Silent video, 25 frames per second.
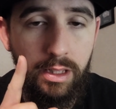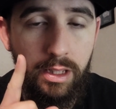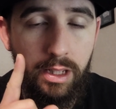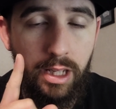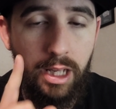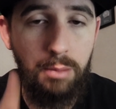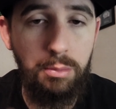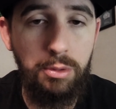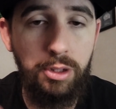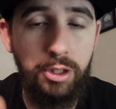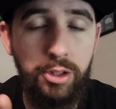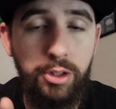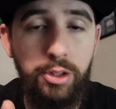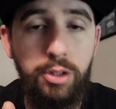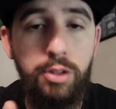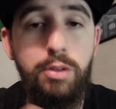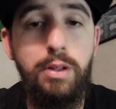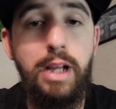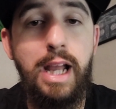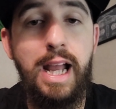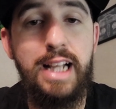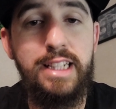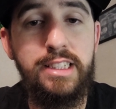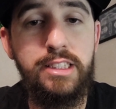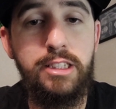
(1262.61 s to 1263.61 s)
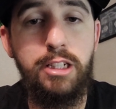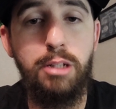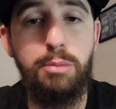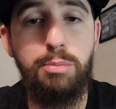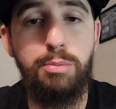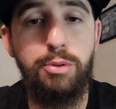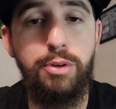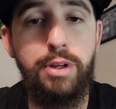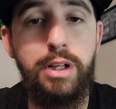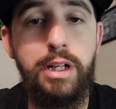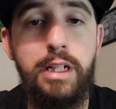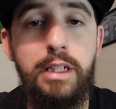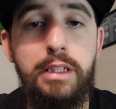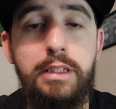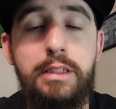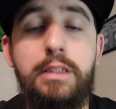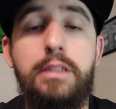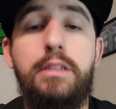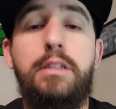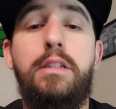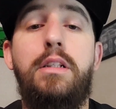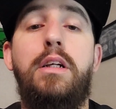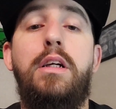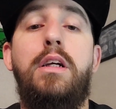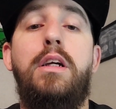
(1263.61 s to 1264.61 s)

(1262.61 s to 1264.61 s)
able to do as an apprentice